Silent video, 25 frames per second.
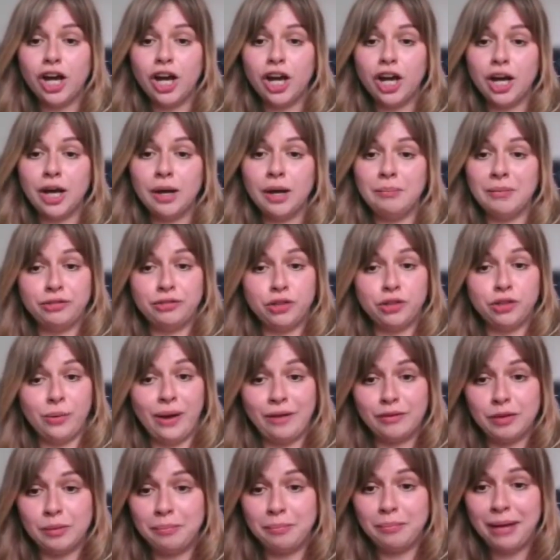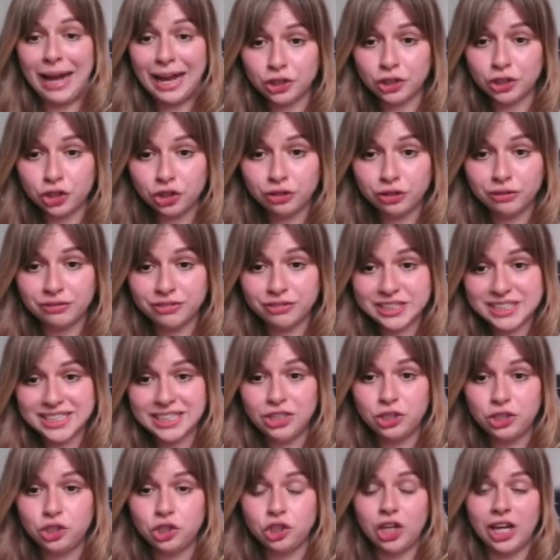if you have a passion for
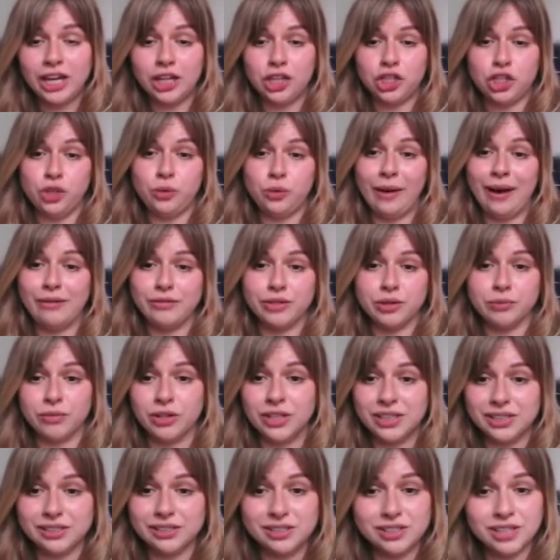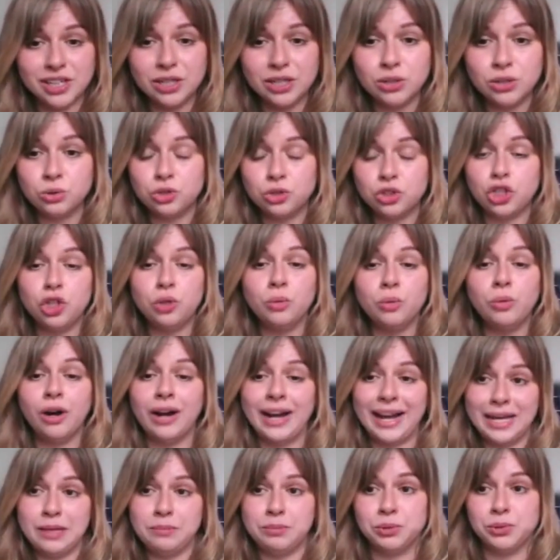teaching and you have the right skills, you
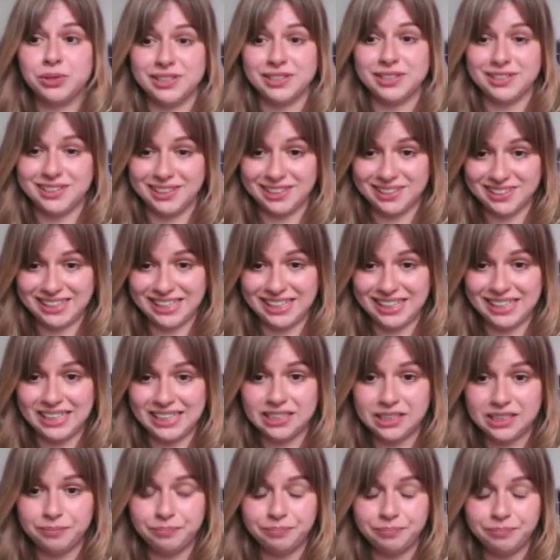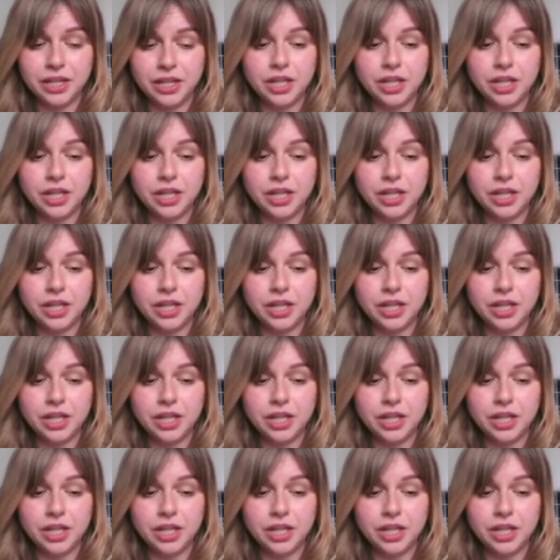are able to succeed.